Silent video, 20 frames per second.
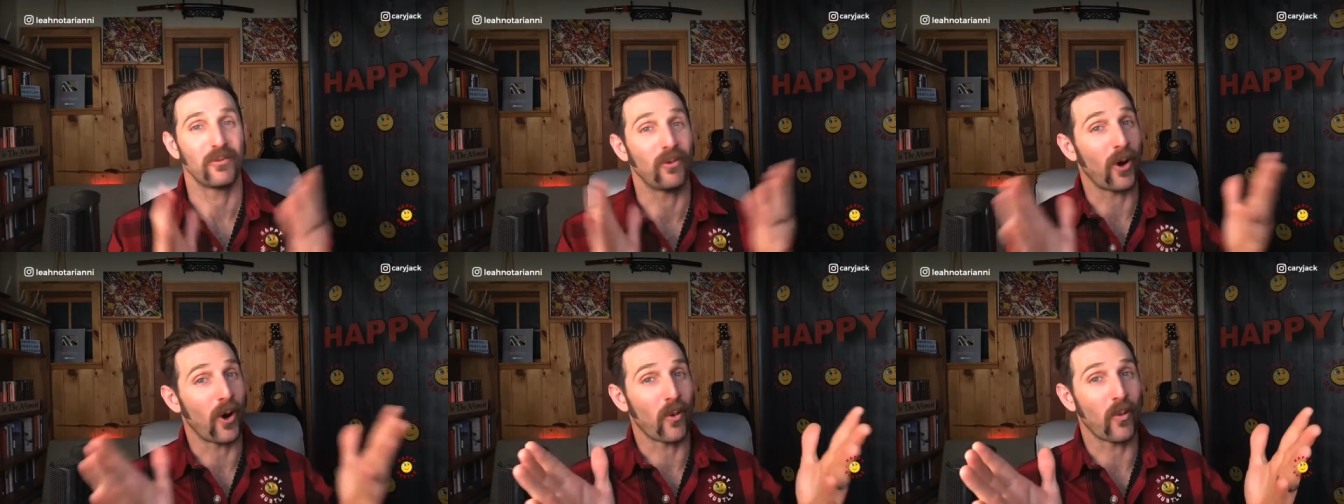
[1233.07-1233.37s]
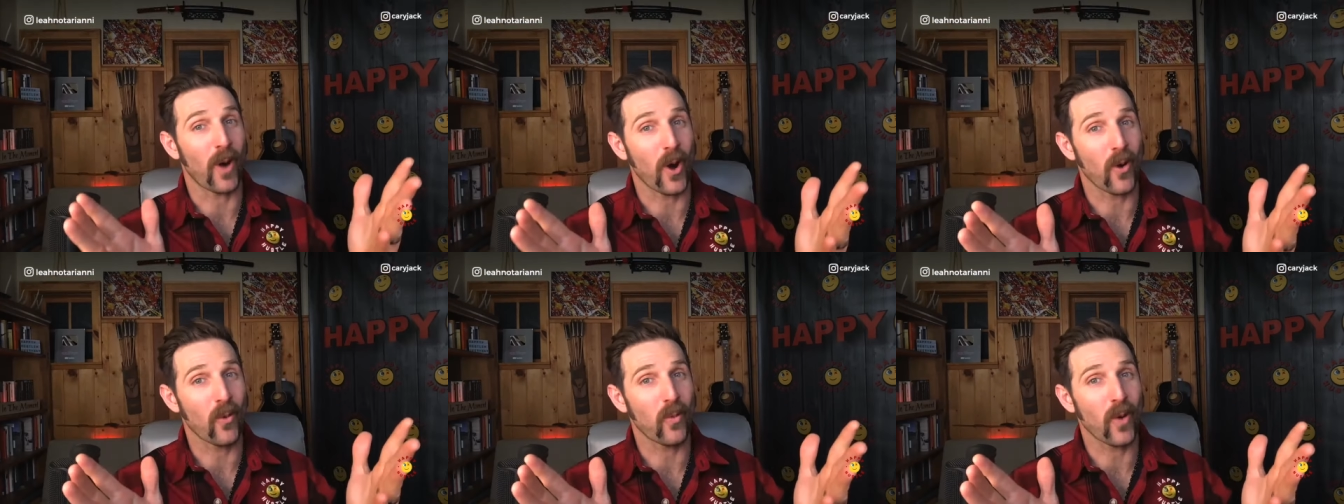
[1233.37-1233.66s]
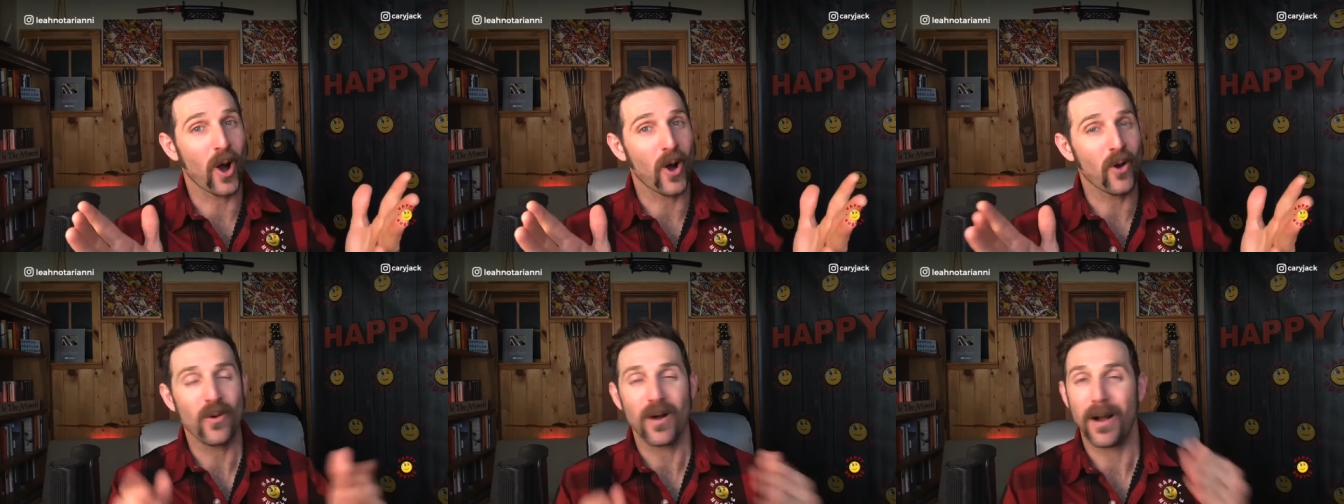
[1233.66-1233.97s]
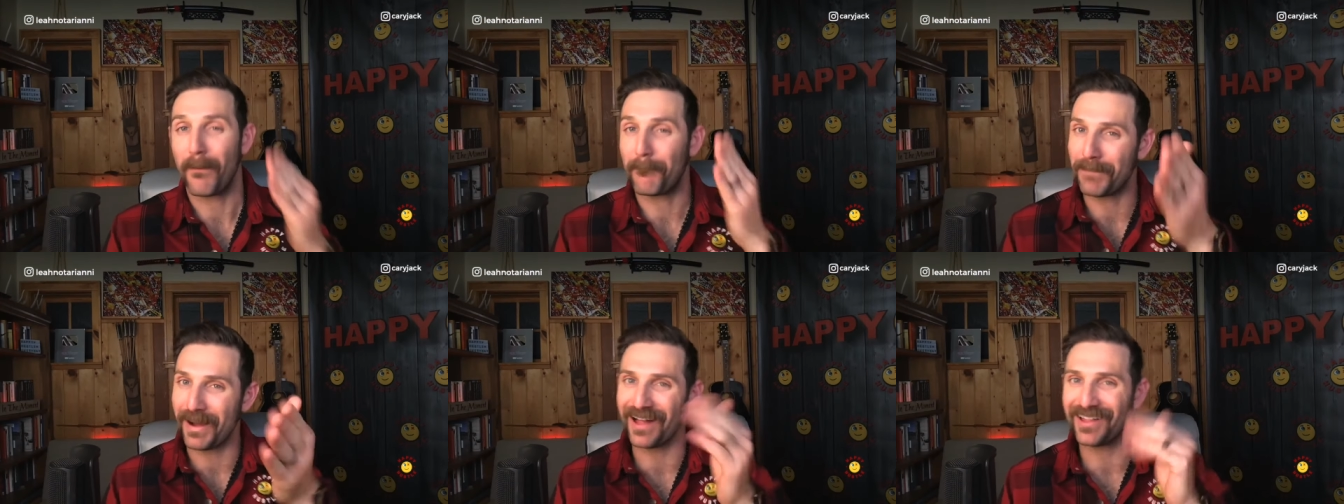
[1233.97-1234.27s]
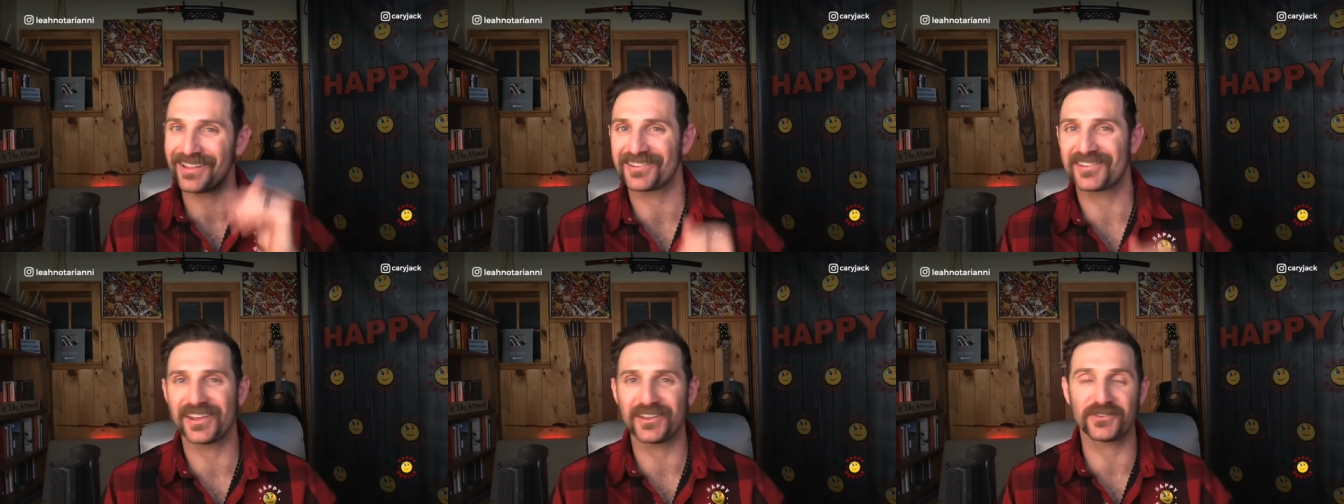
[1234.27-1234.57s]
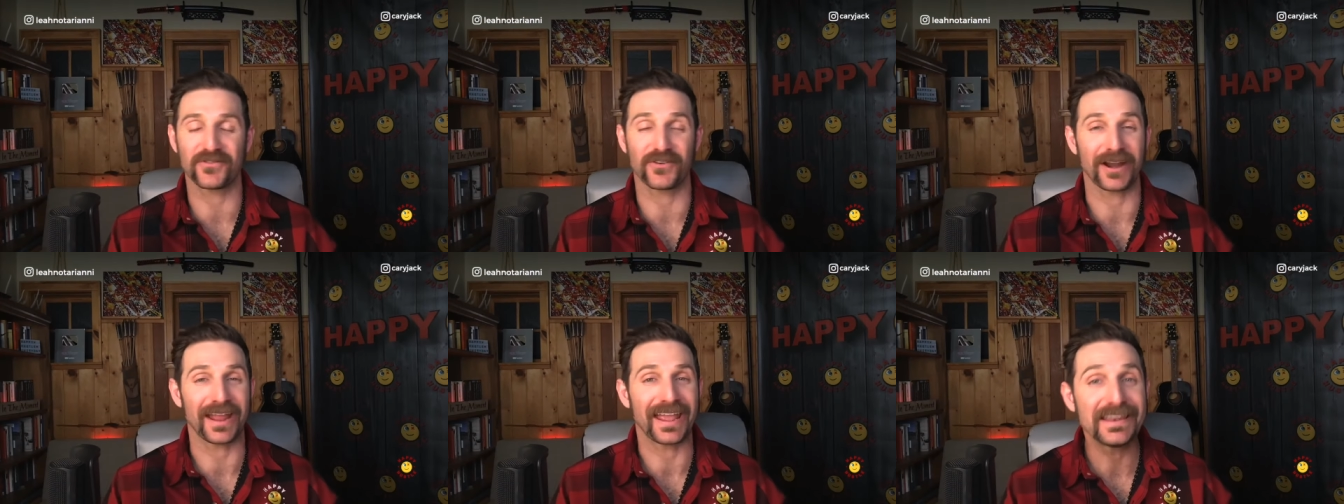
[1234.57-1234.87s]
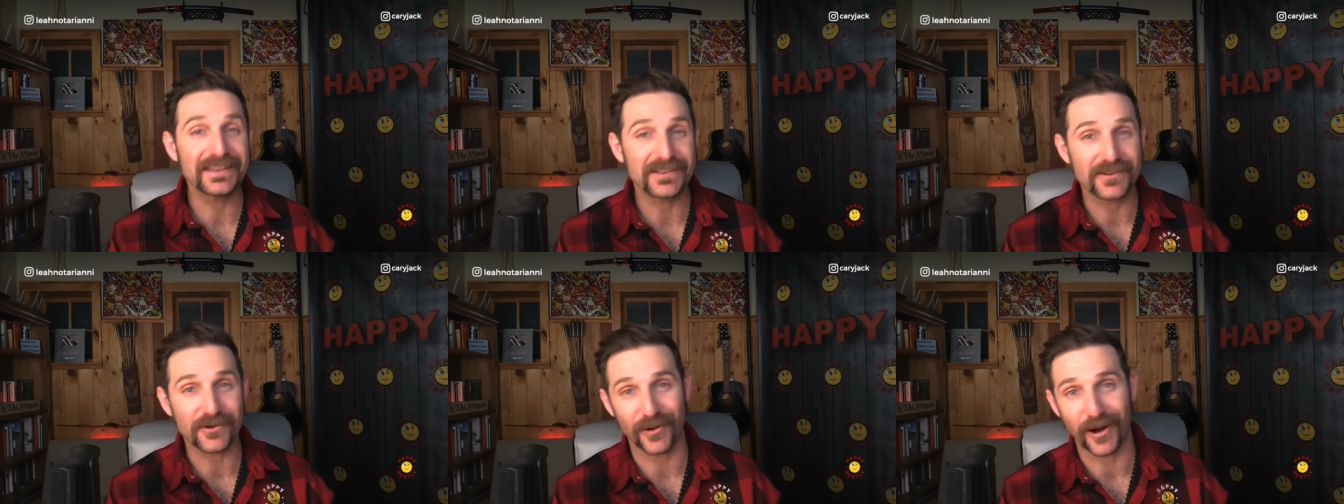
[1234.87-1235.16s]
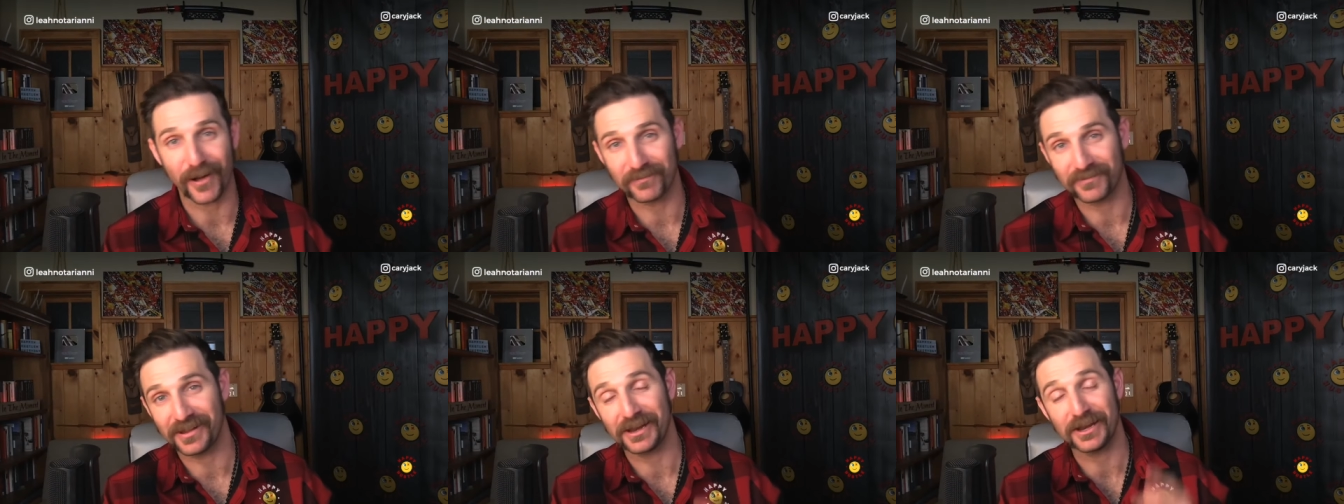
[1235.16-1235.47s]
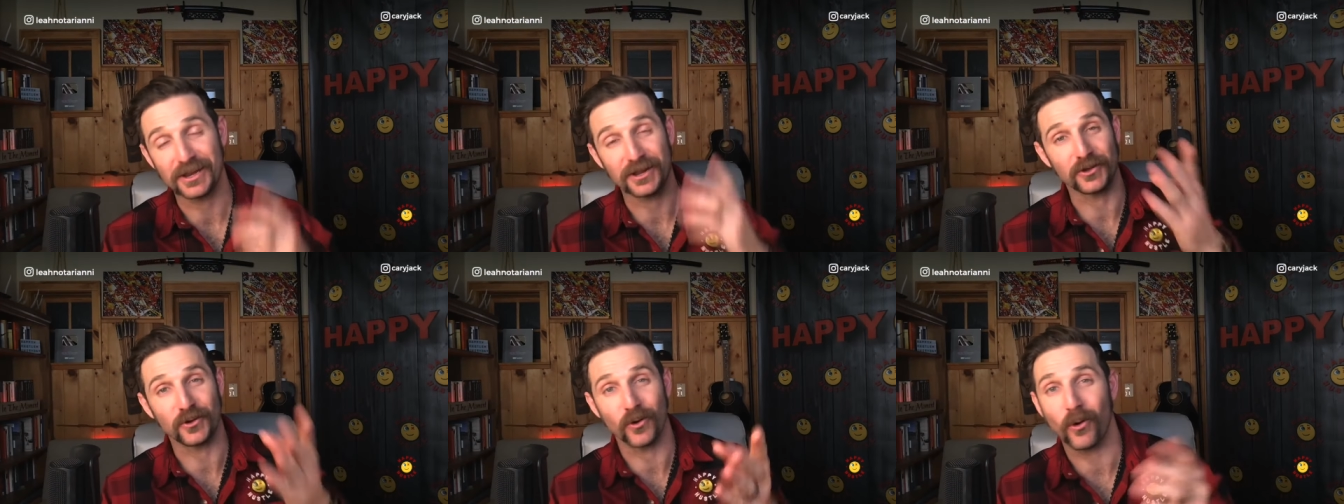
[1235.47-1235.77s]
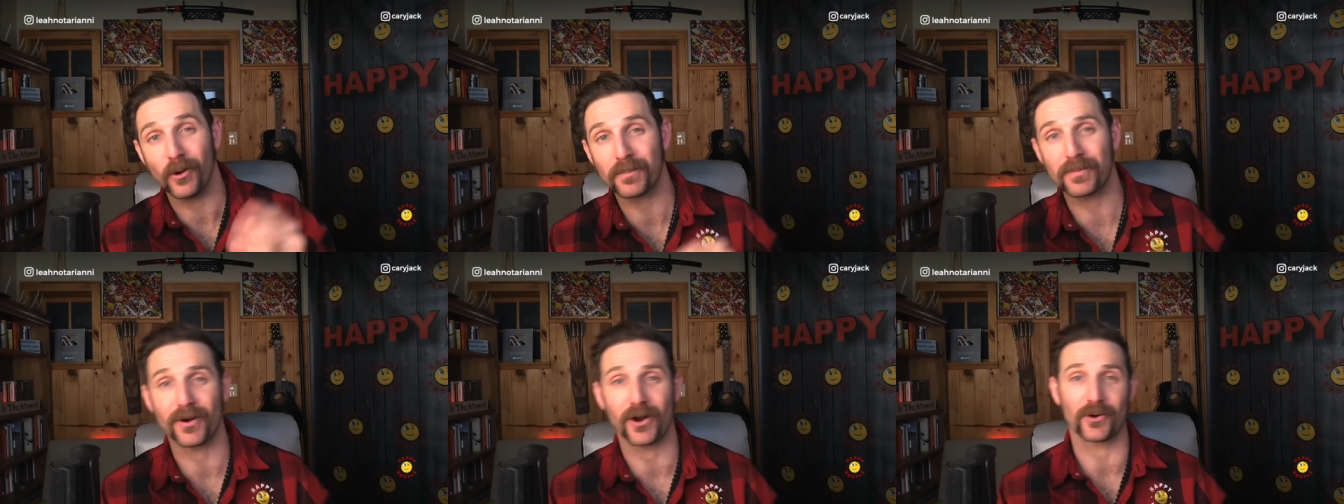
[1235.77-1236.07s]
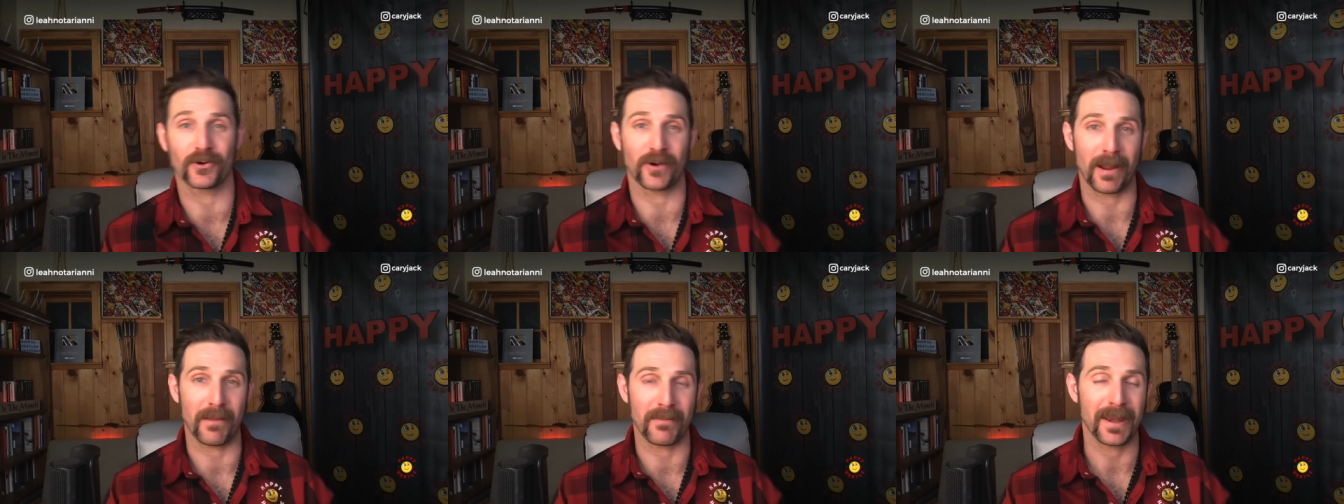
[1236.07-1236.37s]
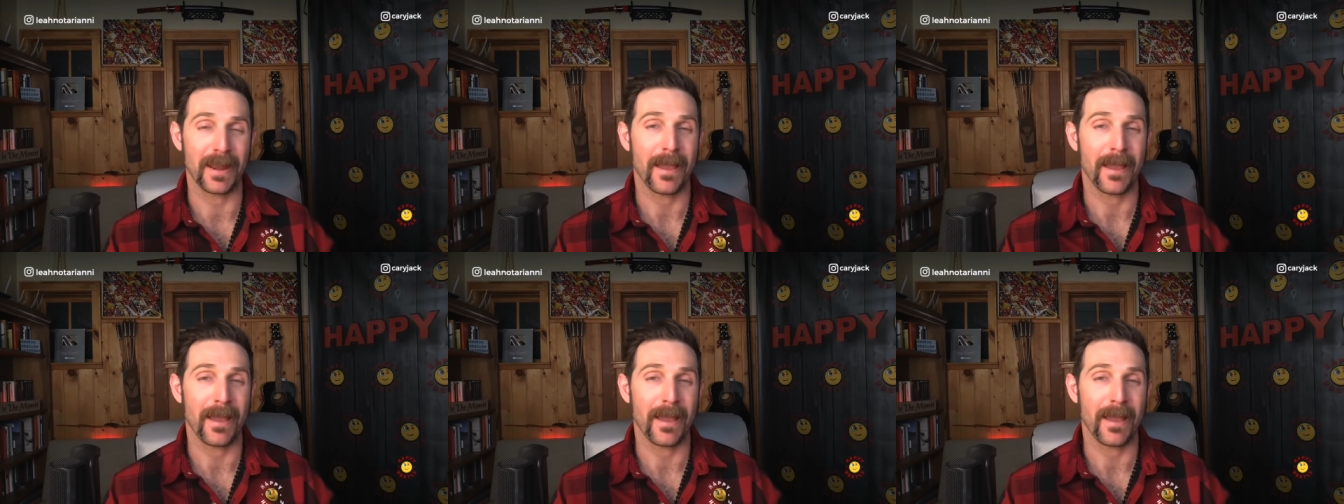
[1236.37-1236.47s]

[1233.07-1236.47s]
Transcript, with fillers: Whoa, whoa, whoa. Apologies for interrupting your programming.